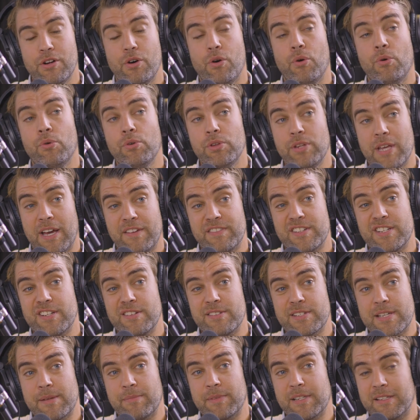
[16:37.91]
or you have to do
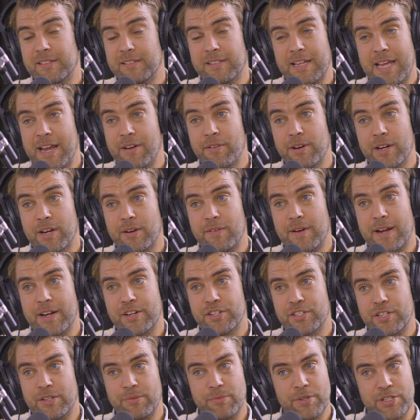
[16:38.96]
something like error
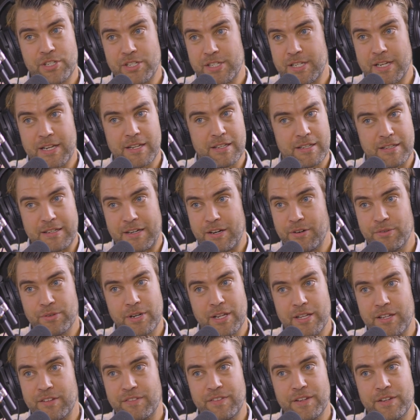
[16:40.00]
correction, which is whole
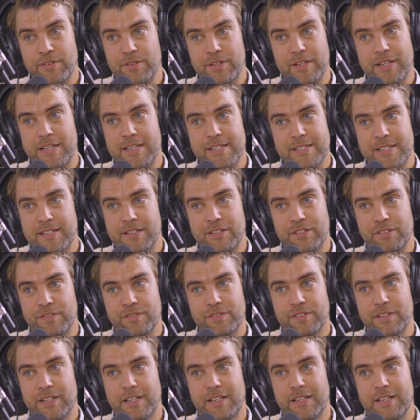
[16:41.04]
nother field in itself.